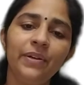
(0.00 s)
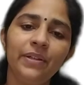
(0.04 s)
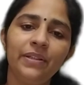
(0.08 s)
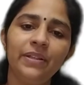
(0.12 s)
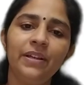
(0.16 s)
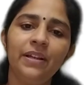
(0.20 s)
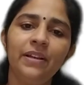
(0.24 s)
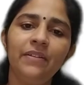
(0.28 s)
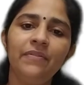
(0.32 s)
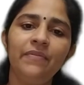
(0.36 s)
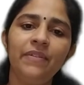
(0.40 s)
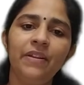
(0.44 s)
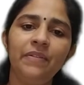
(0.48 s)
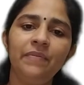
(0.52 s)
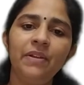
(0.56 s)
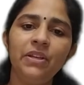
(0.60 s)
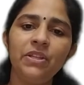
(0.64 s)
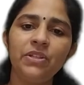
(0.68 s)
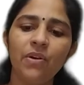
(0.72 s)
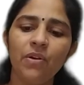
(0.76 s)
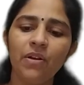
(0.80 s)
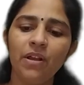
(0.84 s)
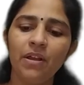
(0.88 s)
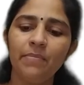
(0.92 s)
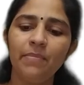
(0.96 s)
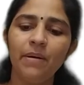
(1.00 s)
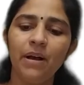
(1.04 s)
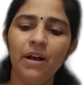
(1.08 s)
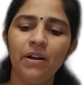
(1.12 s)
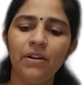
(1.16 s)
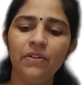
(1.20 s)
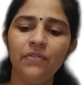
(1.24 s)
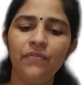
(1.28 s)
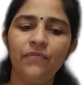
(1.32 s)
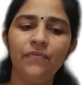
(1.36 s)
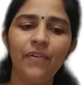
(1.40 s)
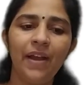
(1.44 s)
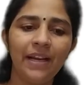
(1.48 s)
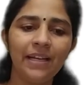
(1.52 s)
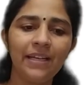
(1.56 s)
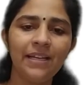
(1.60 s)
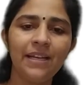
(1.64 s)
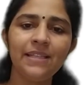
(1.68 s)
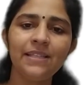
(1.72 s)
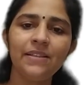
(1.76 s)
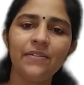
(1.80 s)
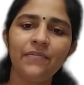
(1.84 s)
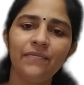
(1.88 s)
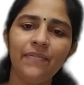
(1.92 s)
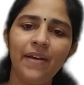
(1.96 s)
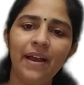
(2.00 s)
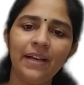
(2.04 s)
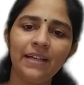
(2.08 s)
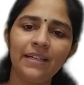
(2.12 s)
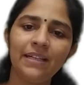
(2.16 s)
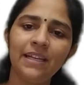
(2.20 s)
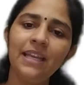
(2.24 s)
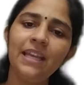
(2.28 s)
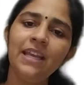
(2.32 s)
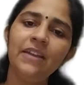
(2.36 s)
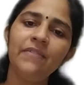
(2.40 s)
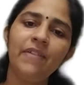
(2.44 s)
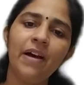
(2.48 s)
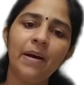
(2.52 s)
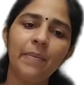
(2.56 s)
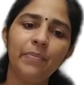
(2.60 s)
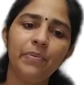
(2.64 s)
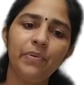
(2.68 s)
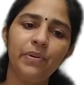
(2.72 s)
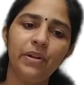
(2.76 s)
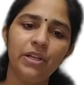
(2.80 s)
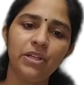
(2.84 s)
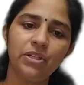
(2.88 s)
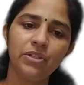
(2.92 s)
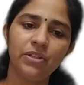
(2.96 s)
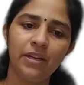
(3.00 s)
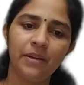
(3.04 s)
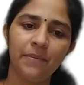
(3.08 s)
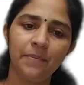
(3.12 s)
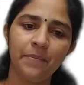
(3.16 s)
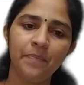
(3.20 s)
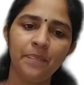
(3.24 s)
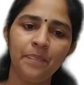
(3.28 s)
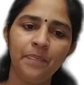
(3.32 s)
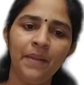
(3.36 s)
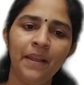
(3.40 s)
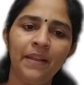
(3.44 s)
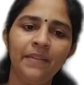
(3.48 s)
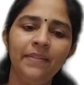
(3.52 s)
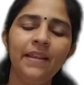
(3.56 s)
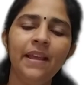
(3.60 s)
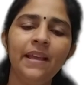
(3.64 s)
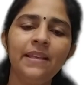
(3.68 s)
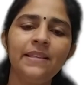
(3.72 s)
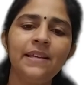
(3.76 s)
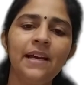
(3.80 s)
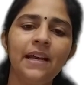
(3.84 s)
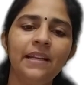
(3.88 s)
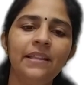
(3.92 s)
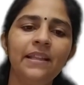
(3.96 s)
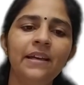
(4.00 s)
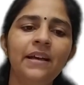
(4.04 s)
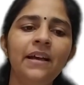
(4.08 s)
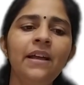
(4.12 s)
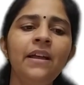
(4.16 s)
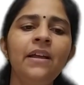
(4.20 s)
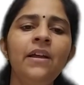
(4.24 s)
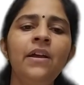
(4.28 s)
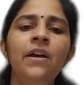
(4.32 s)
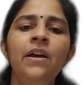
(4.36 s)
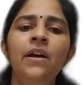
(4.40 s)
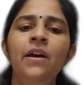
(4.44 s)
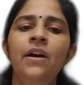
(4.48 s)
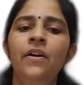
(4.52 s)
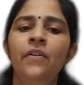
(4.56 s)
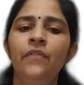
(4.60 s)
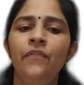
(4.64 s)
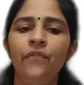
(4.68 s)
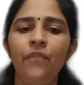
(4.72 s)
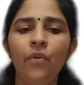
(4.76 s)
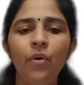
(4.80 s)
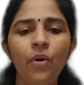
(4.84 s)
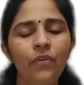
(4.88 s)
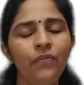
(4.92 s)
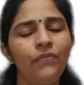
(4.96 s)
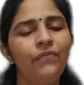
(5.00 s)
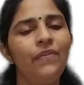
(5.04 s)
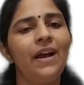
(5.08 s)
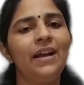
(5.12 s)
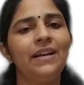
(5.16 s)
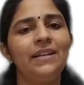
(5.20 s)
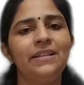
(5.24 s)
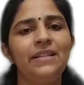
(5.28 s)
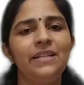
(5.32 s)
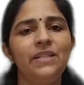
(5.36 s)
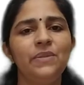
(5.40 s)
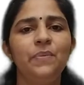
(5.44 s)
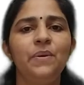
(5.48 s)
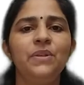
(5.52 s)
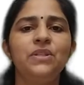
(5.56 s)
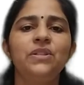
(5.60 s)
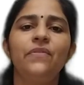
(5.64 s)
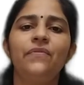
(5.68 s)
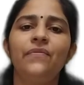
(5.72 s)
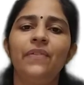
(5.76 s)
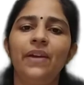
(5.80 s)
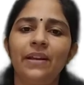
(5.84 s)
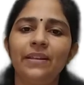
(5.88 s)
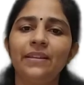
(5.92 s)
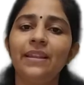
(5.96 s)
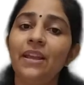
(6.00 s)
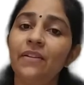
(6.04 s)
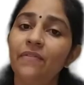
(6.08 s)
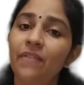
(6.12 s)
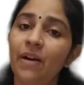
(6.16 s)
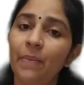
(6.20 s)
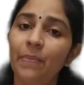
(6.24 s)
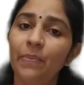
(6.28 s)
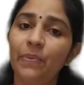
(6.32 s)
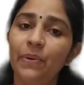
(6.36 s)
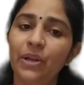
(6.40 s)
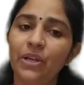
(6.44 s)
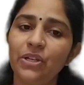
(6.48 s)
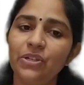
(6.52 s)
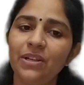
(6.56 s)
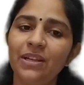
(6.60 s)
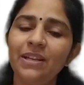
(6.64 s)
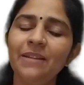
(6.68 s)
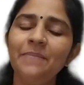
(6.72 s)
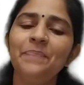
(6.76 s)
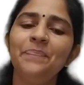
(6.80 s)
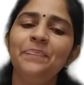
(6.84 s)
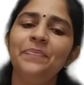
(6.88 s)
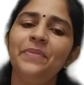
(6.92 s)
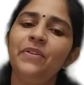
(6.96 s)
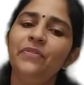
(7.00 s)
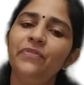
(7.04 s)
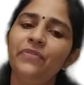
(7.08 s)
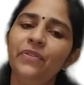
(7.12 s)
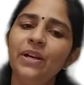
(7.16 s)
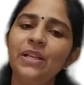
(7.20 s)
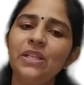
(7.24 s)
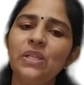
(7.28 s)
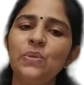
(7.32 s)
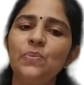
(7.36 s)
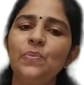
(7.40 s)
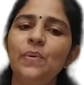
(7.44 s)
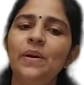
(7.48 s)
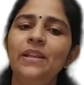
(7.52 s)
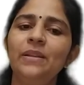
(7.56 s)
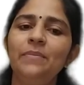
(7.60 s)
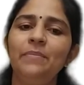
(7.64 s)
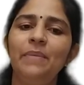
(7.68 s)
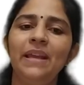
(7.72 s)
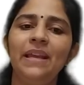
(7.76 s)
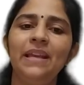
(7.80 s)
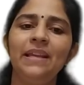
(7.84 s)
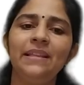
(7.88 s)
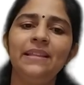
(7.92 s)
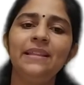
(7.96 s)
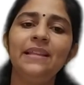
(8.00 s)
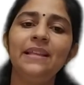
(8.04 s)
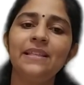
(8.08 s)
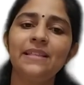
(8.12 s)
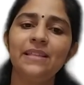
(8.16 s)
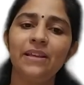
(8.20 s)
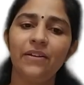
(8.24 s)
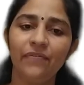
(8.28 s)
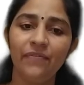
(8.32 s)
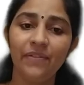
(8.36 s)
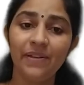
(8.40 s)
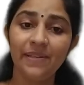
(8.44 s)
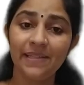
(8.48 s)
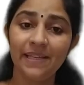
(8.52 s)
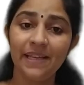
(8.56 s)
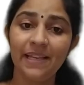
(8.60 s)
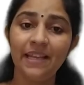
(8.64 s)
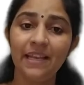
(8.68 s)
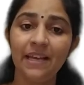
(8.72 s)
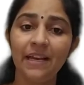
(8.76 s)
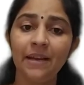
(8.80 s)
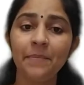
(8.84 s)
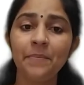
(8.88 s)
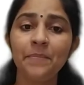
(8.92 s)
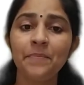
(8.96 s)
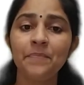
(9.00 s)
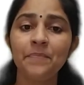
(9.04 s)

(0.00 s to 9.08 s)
further, when we talk about factors affecting evaporation, these are the 4 factors which affect the evaporation. The first one being the surface area,